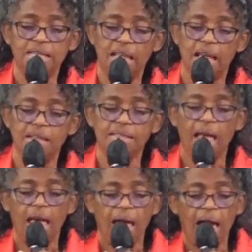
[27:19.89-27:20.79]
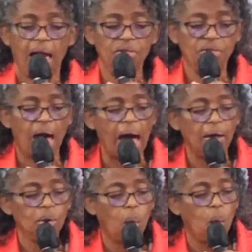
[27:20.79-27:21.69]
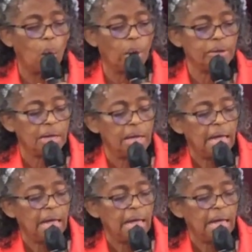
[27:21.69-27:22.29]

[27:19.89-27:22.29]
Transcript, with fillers: says, "And thy Lord,